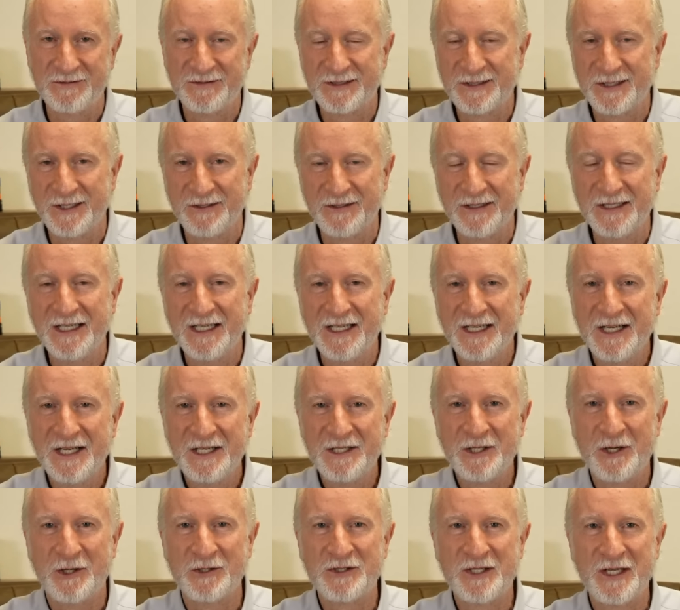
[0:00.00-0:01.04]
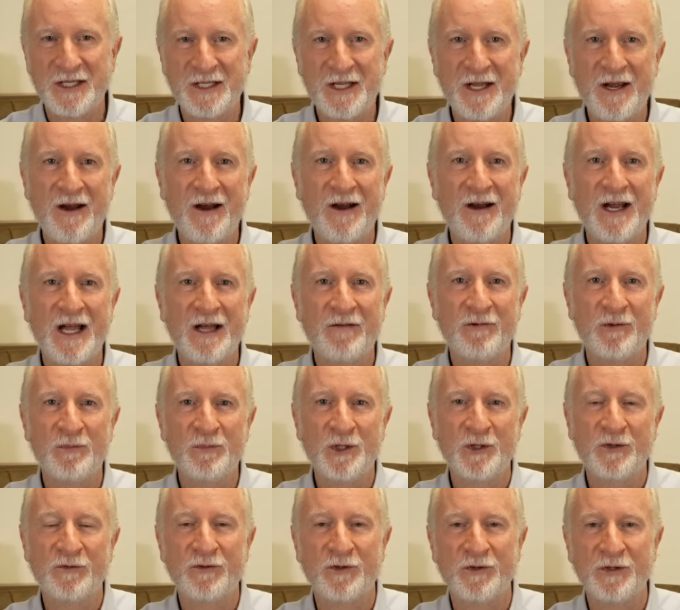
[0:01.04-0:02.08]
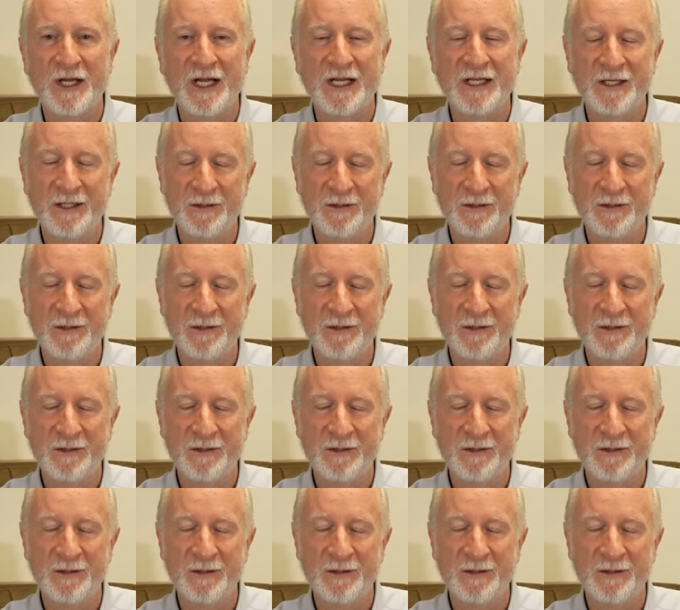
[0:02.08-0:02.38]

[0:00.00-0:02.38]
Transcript: So y'all take care. Have a beautiful night.